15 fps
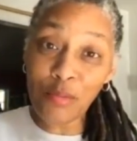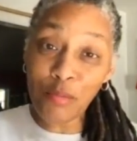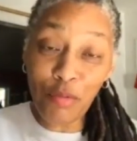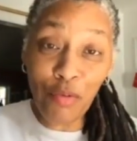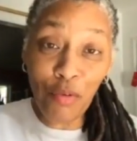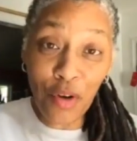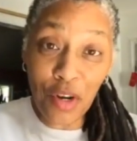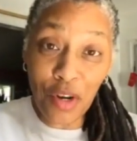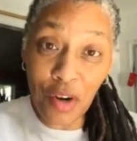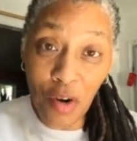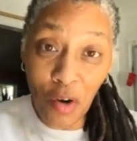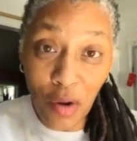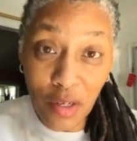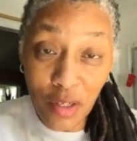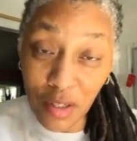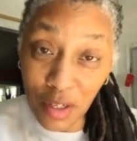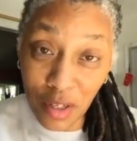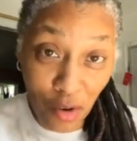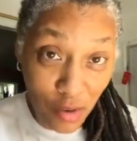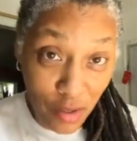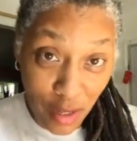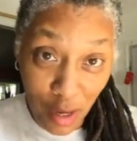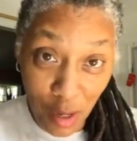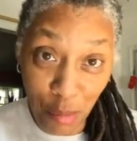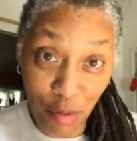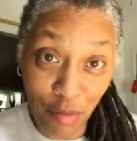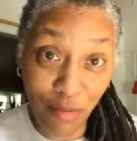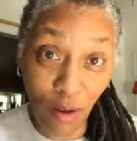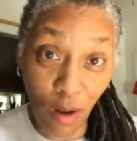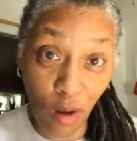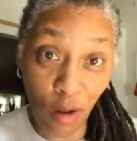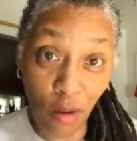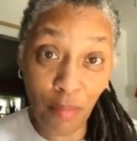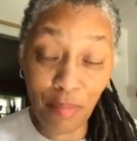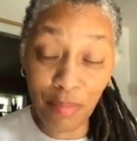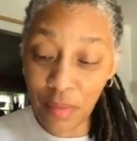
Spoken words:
Before you know it's going to be fall.